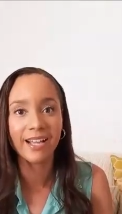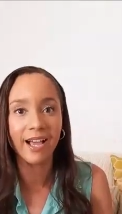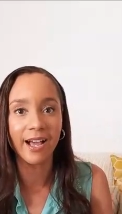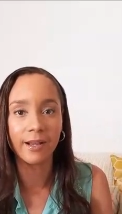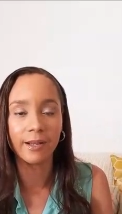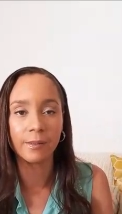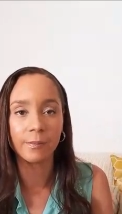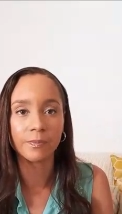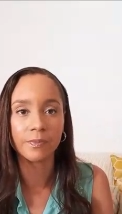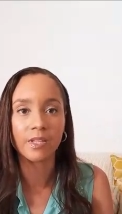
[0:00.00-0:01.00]

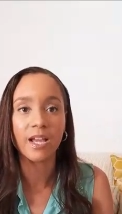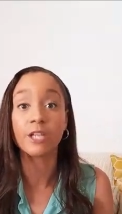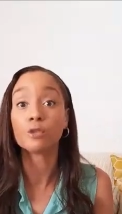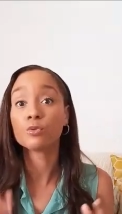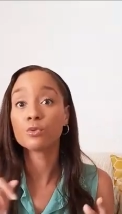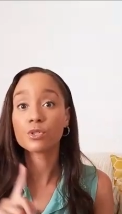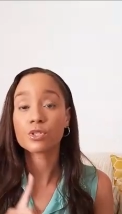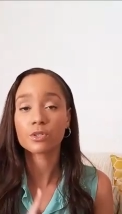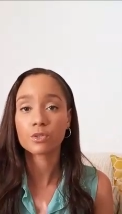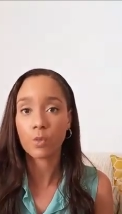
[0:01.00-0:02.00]
Um, I
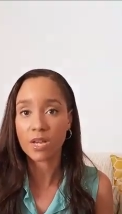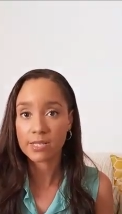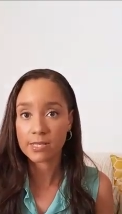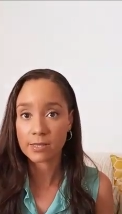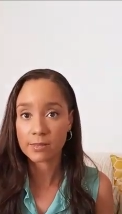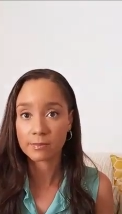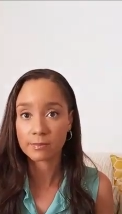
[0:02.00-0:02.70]
cruised twice